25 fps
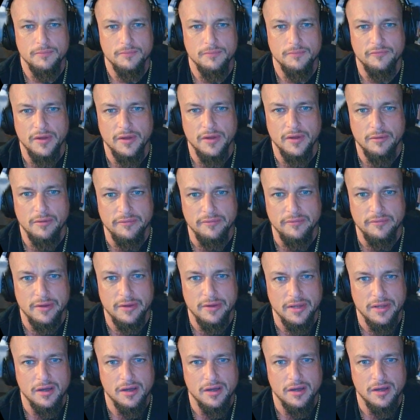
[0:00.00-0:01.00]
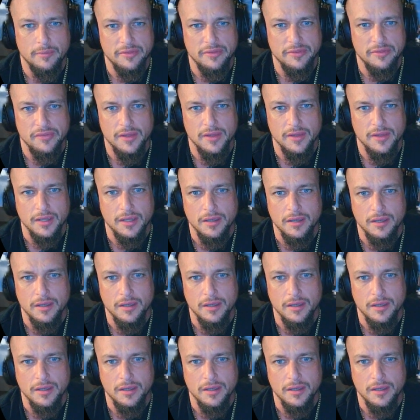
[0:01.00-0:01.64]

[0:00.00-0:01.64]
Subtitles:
very, very common thing.